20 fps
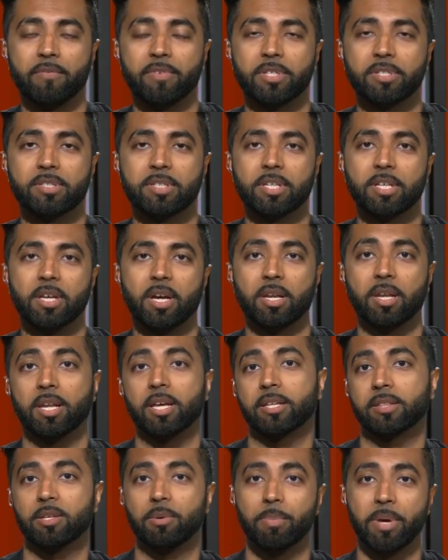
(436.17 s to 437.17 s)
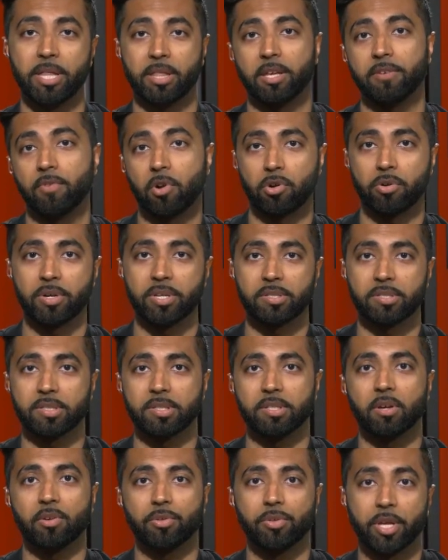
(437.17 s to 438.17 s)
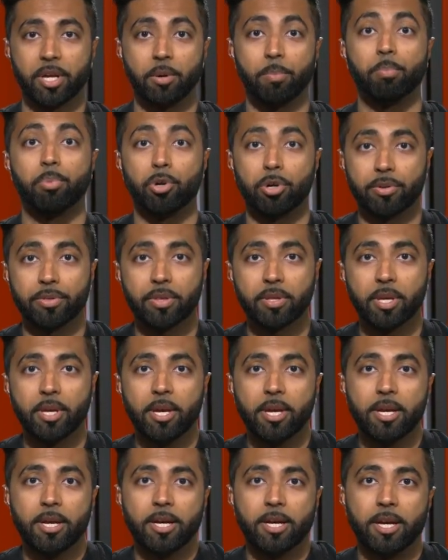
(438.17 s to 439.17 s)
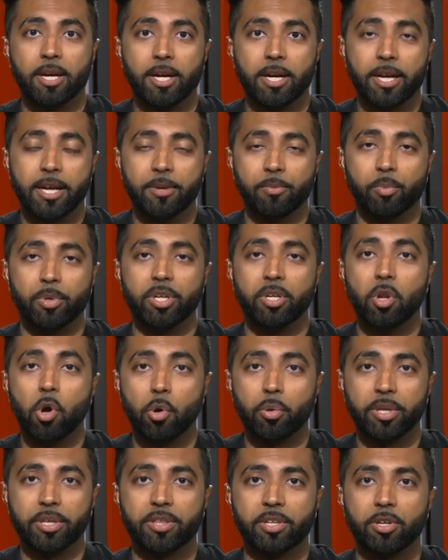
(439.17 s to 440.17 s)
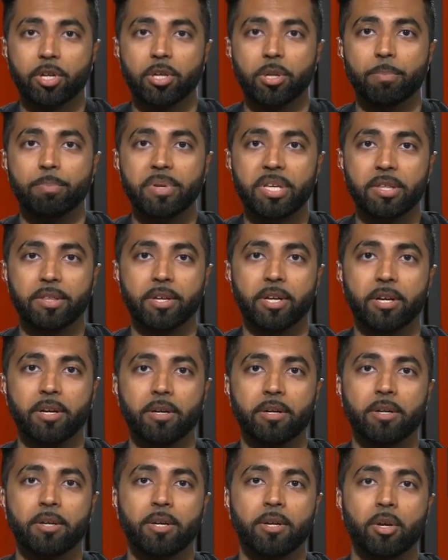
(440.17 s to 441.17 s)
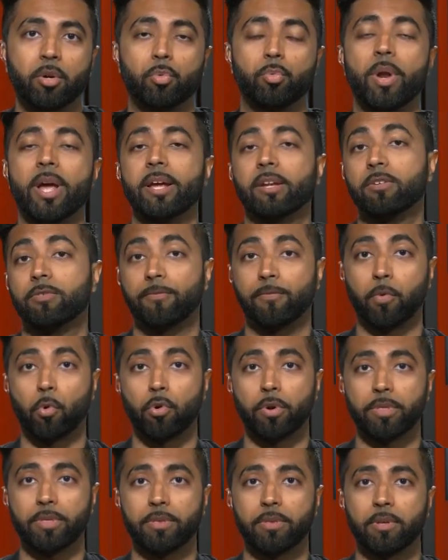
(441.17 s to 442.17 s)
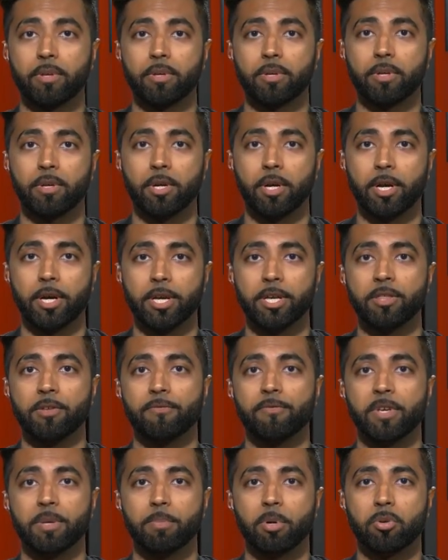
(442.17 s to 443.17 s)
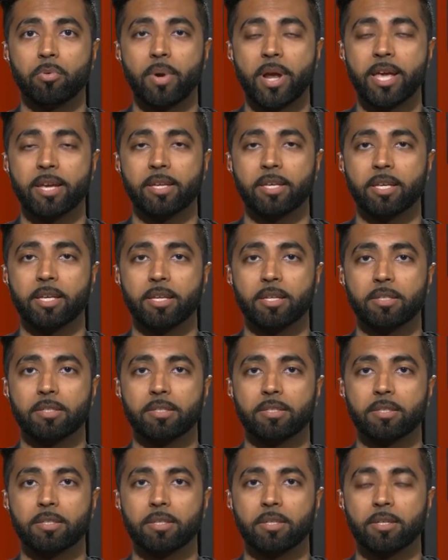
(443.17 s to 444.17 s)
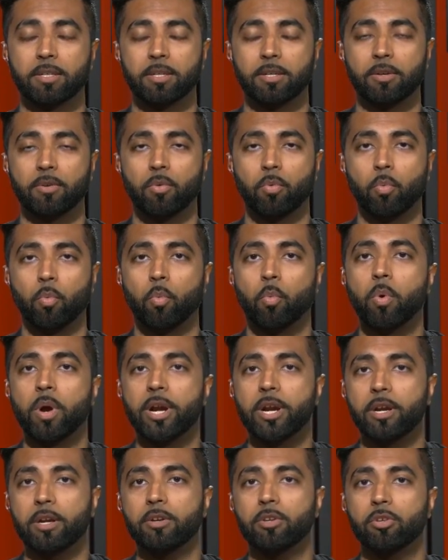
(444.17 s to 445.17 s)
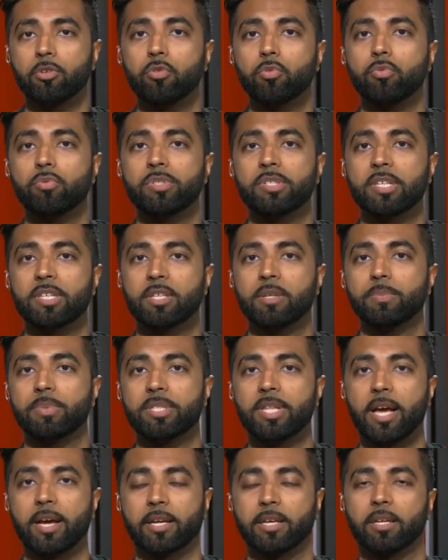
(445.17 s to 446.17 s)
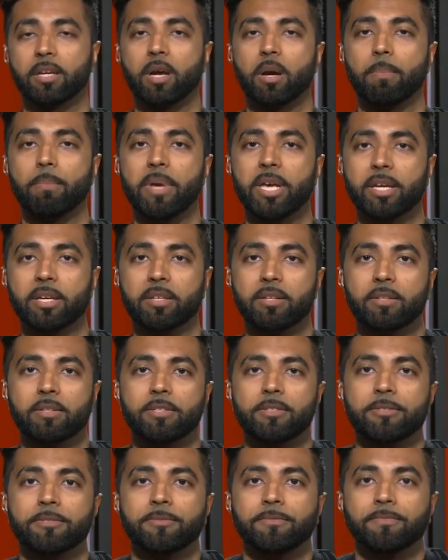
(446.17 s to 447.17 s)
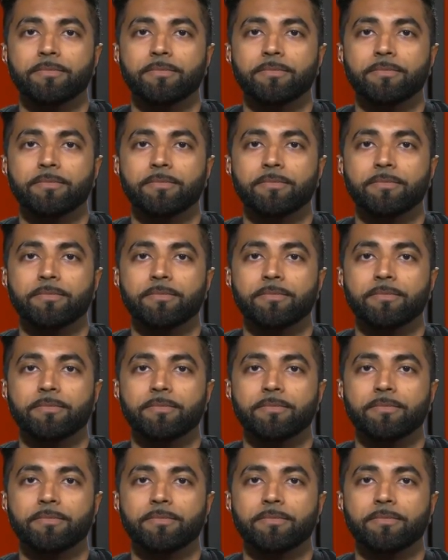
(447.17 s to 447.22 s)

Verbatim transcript: Obviously, unlike the men, they've already sealed their berth uh, and we know that they're going to be there. Ranked fourth uh, in the FIBA rankings. Where do you see them stacking up, Meghan?